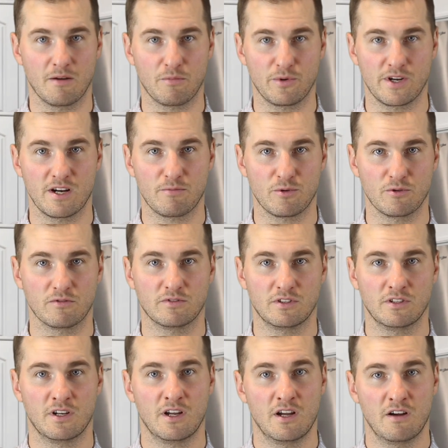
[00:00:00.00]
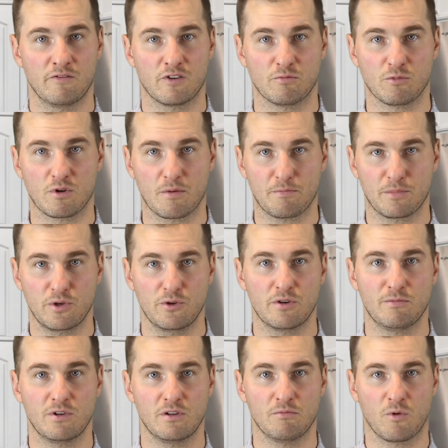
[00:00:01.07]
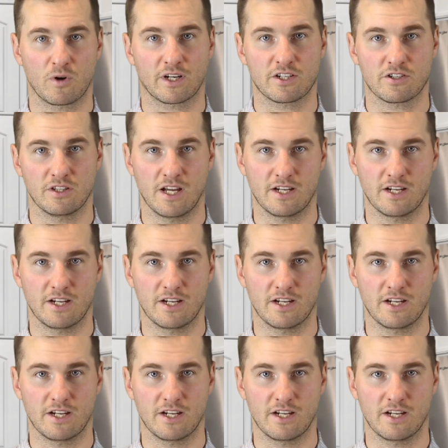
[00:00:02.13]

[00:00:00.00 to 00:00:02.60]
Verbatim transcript: a pre approval from a reputable mortgage